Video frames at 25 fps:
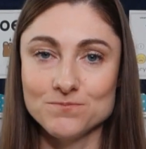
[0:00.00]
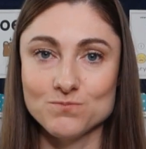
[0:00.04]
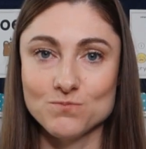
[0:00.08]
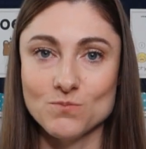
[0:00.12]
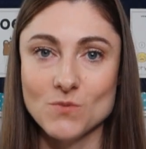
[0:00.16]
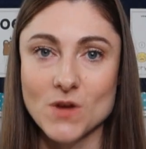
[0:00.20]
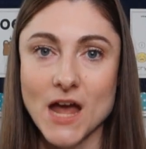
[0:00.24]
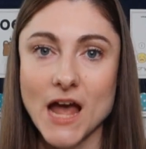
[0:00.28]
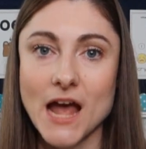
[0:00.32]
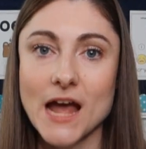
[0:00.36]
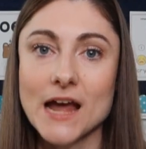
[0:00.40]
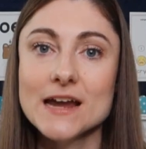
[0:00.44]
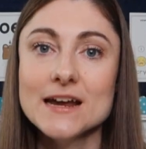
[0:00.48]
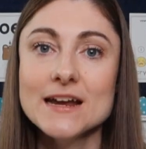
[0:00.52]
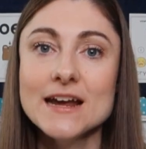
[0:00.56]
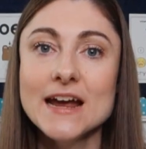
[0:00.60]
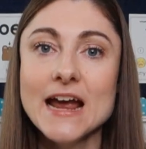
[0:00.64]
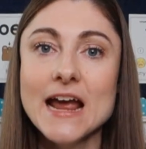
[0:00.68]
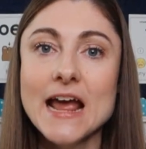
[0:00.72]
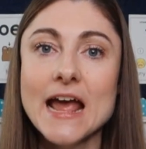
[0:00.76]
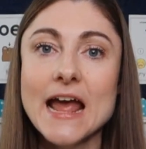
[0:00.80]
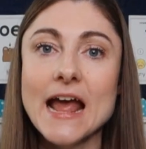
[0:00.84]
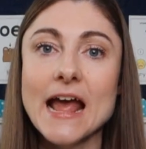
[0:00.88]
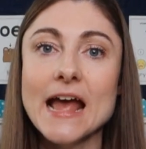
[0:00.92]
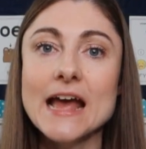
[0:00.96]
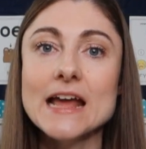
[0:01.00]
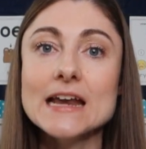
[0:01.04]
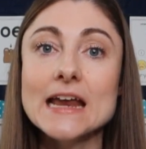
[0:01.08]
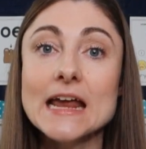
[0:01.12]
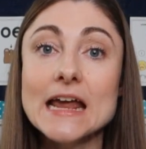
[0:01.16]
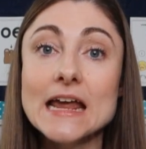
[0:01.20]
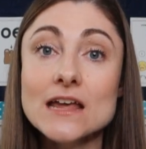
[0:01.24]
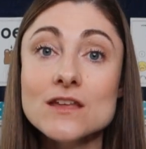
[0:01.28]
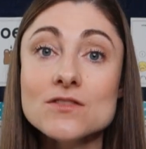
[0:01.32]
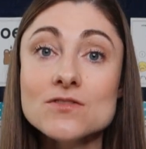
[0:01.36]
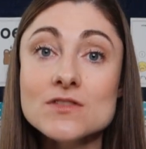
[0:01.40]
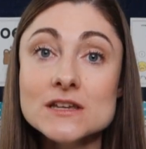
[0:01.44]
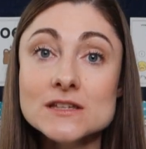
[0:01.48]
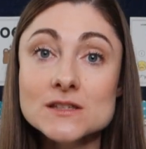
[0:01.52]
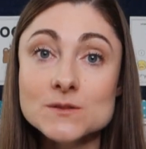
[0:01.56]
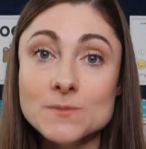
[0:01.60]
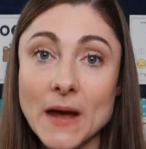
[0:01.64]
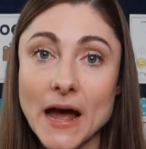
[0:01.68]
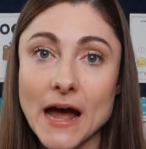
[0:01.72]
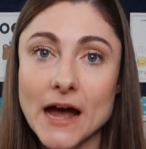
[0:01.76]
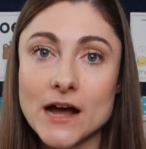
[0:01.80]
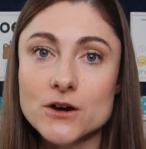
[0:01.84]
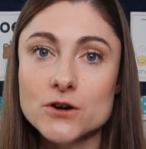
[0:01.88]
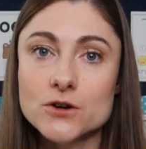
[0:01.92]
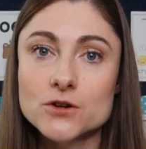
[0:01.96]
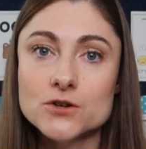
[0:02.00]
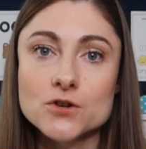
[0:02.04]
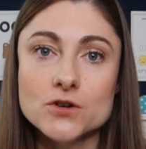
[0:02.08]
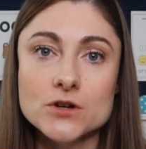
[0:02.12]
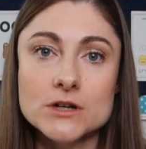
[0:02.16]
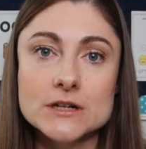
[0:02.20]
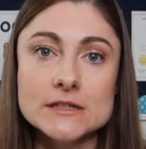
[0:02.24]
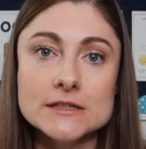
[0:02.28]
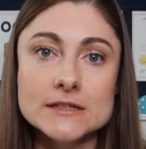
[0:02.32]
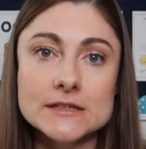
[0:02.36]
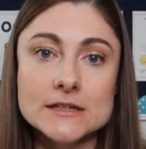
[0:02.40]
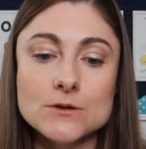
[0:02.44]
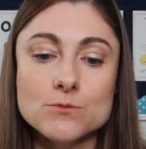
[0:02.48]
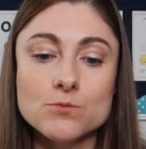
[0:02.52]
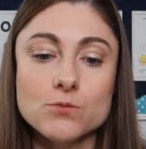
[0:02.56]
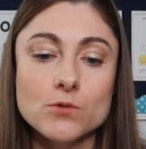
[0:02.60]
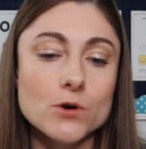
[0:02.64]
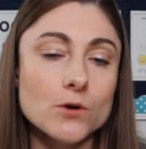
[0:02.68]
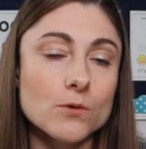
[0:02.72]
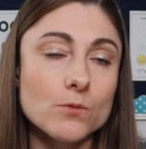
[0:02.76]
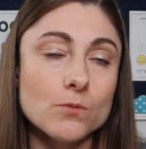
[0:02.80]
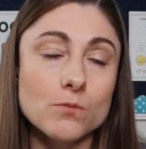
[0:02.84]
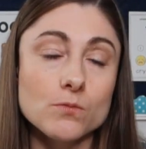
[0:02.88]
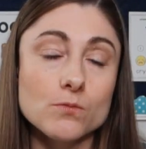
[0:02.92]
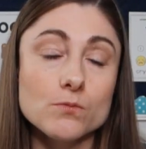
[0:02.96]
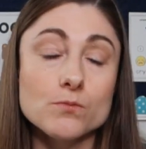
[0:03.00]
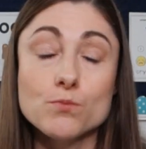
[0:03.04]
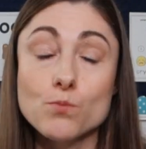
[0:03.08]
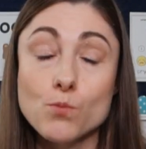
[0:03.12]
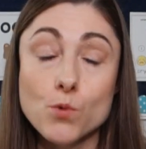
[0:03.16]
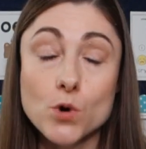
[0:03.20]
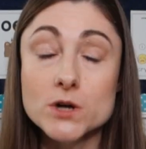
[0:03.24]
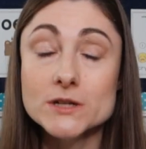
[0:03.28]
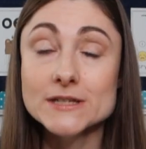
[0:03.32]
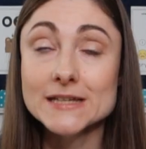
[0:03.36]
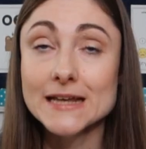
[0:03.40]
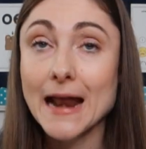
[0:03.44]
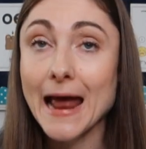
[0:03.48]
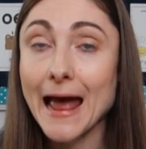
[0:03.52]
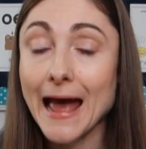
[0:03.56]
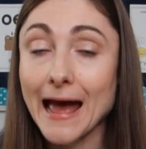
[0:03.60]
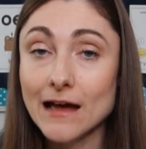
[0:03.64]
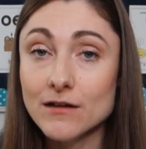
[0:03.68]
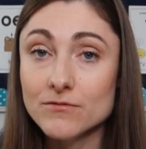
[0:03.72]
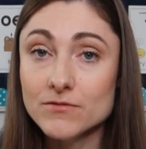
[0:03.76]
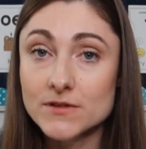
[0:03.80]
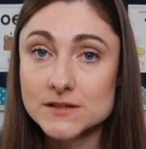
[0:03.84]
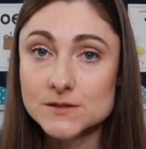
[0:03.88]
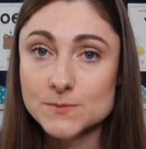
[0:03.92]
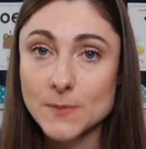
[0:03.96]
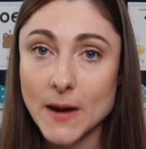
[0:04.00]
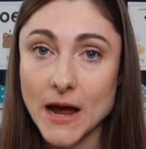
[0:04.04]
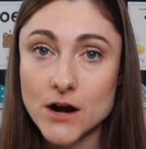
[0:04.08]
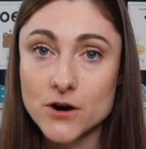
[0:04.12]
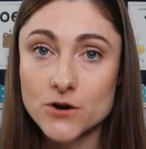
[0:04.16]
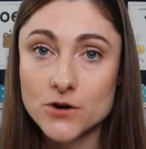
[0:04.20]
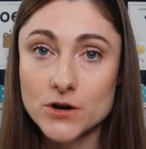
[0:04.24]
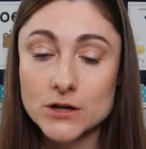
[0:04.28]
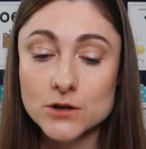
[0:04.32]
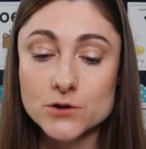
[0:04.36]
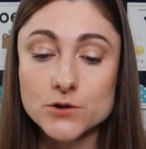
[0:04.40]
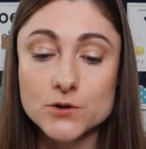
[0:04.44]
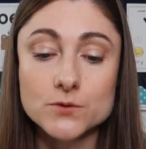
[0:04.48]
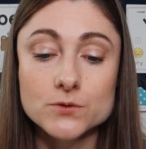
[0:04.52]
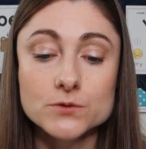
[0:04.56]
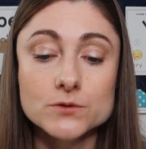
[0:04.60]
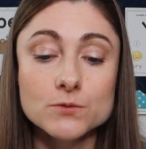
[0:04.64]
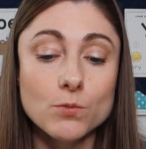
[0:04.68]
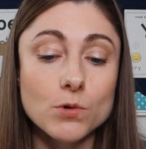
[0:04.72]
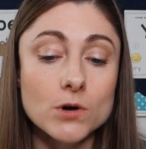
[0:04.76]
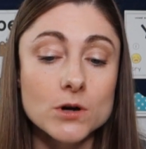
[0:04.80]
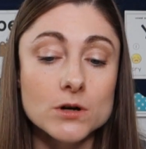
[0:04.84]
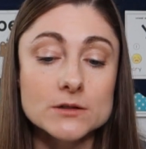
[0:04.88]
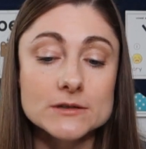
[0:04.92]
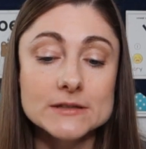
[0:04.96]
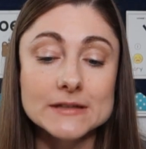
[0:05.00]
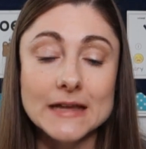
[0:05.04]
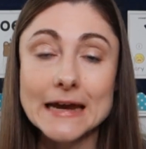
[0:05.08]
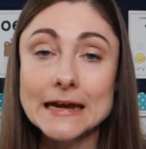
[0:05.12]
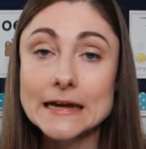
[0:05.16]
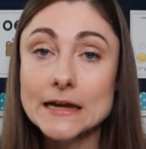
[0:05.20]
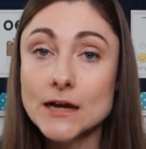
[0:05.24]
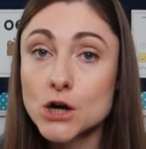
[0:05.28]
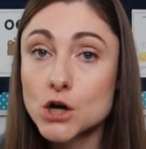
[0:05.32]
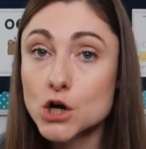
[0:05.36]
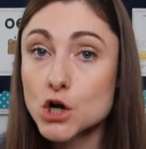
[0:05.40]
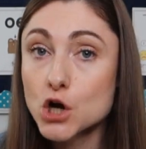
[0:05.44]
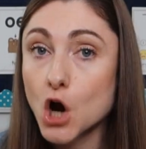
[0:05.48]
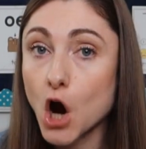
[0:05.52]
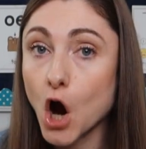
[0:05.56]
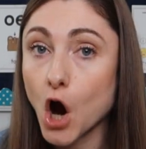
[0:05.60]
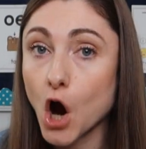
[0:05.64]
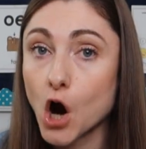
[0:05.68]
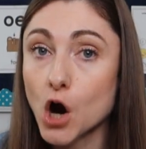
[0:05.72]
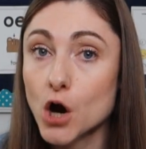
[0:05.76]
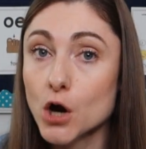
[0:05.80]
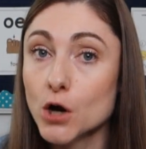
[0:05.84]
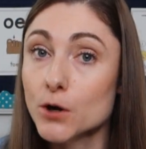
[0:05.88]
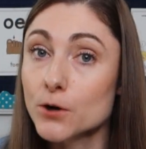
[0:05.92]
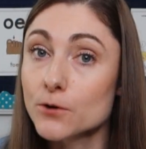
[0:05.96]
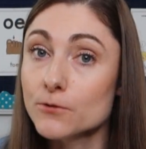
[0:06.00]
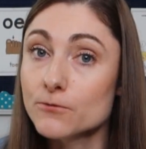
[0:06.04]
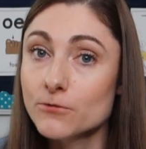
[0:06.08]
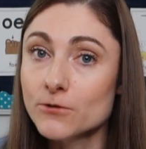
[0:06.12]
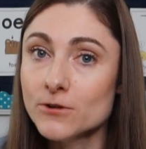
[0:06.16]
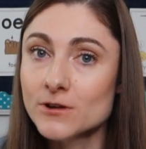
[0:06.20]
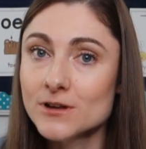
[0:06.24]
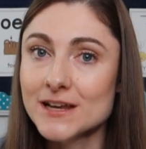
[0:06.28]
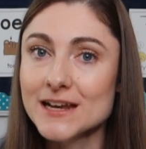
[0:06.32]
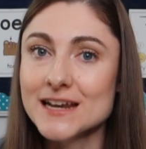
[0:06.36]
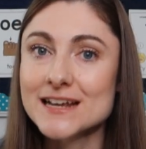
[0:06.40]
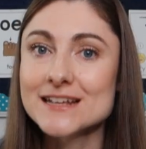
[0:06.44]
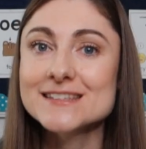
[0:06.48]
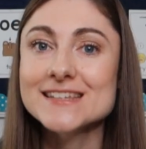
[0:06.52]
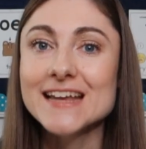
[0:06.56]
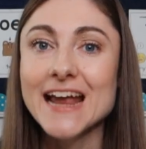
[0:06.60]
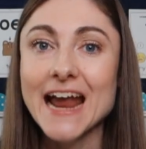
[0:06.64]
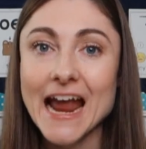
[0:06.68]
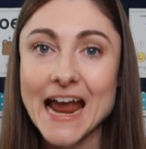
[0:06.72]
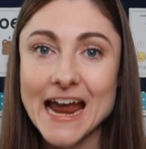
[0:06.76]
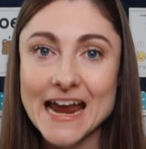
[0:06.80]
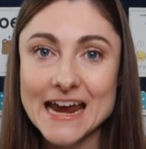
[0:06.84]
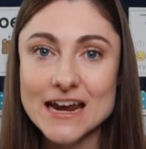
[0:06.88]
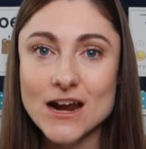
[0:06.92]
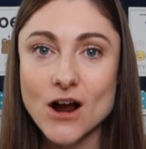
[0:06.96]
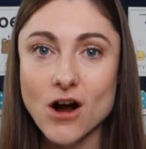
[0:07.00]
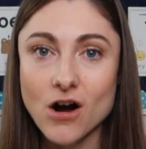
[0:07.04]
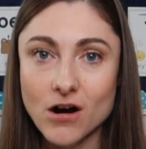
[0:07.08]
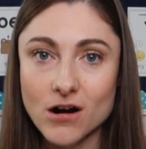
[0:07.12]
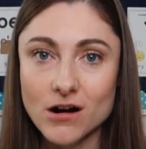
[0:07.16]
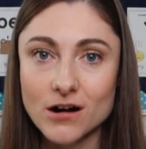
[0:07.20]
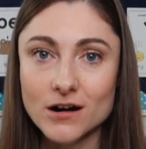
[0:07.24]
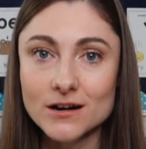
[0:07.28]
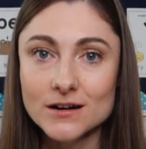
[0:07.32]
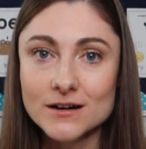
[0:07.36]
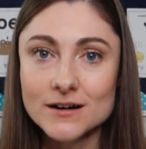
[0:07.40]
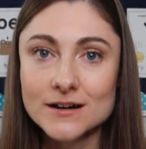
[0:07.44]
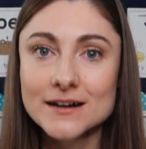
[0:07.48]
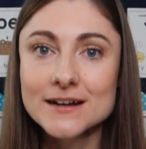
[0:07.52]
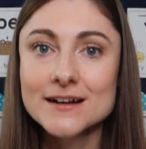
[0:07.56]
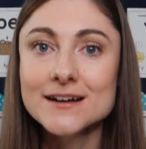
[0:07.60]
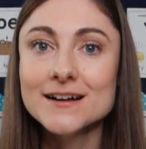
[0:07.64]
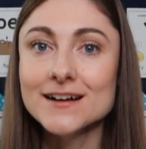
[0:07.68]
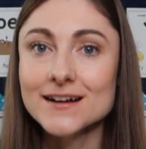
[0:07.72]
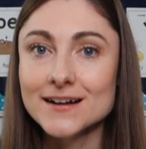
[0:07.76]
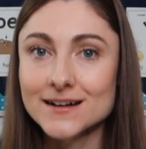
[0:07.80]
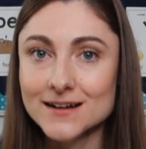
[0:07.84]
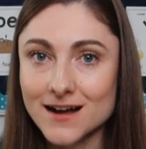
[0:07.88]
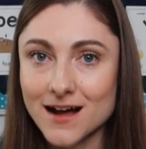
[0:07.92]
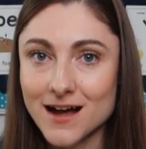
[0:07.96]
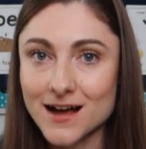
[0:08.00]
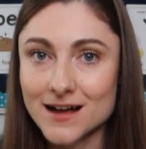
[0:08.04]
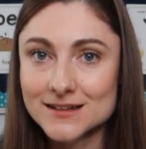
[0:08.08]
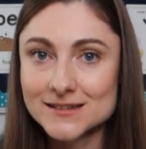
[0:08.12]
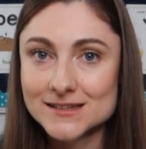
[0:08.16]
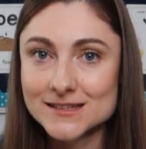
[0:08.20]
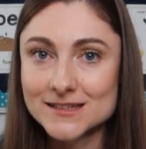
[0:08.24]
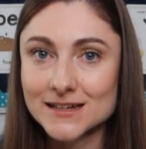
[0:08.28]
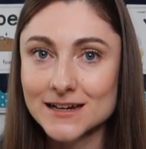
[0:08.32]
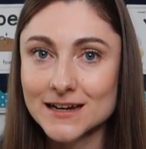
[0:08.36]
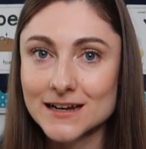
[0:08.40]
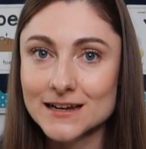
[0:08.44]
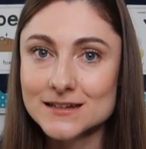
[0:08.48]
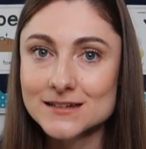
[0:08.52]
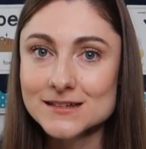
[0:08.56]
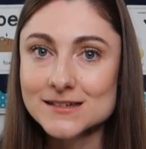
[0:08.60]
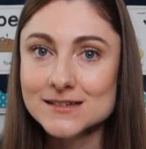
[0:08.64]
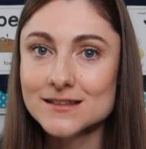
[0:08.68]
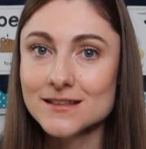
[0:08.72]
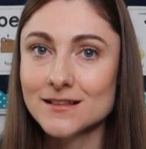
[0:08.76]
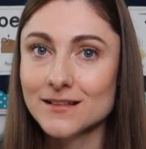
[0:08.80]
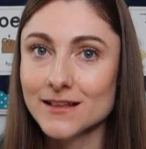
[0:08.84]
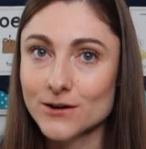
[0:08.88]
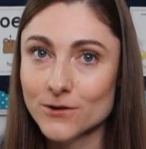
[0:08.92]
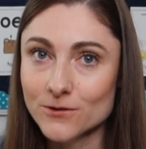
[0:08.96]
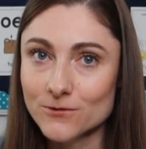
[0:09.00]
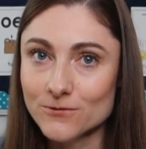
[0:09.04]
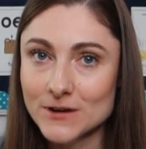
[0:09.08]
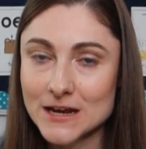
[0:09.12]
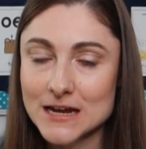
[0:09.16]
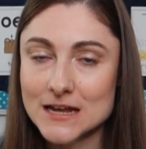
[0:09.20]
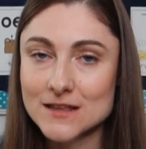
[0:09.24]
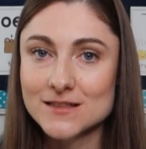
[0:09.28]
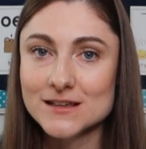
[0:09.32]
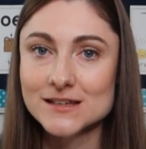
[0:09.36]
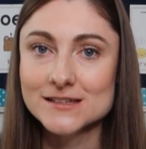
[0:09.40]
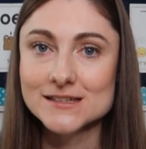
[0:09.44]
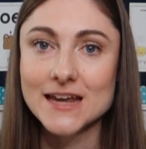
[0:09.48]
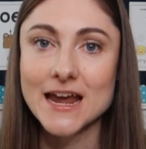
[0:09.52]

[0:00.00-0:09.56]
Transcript: Okay, and in this pattern, you're going to see words that have this pattern include words like carve. It's AR, a consonant, the letter V in this